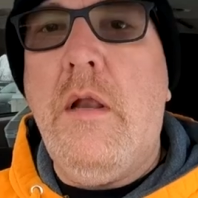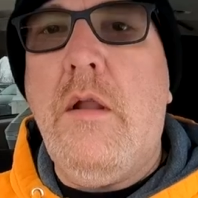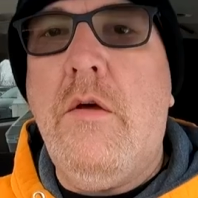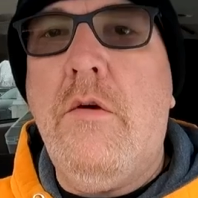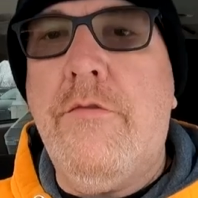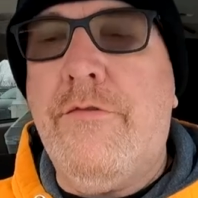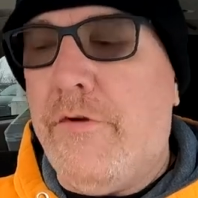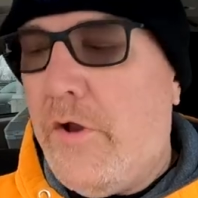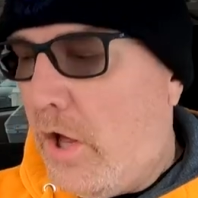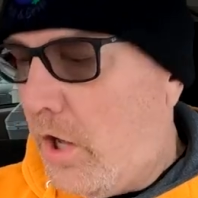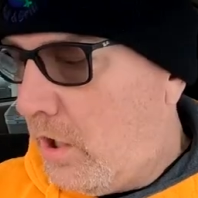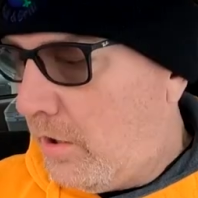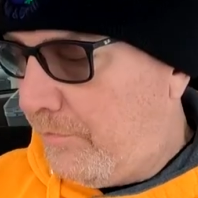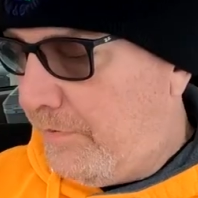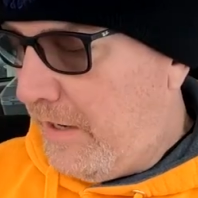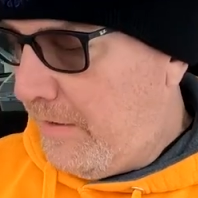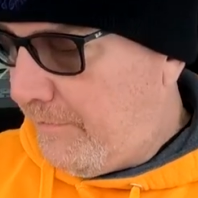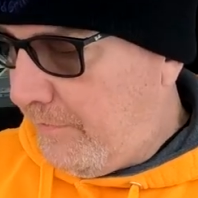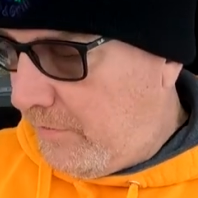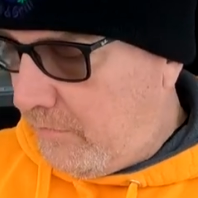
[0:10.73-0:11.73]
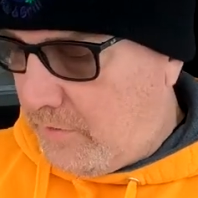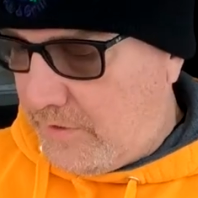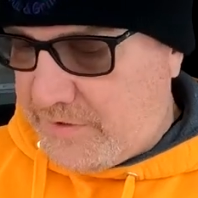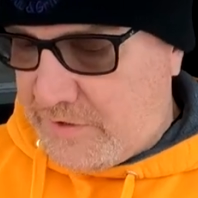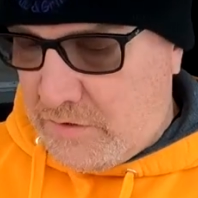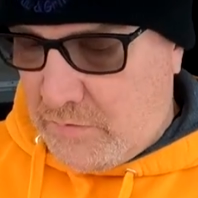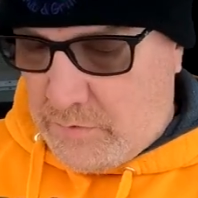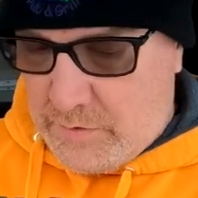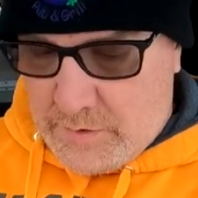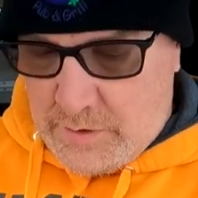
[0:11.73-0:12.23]
Hello vlog people, what's
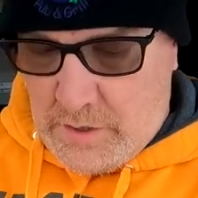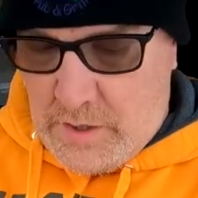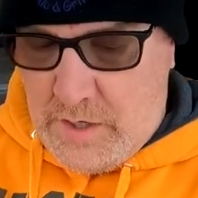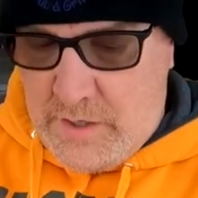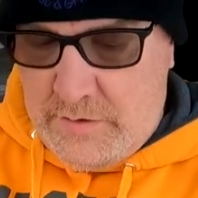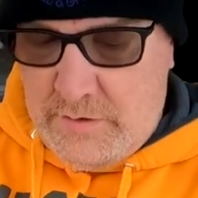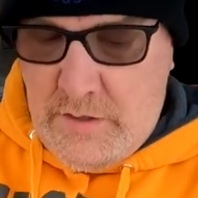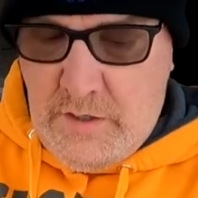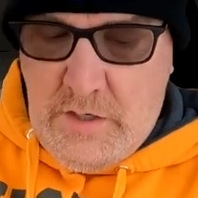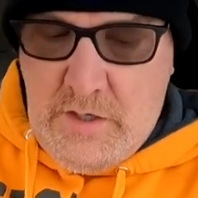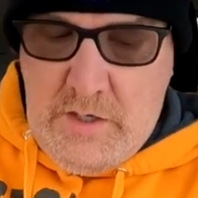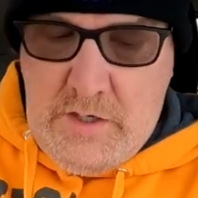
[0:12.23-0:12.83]
going on?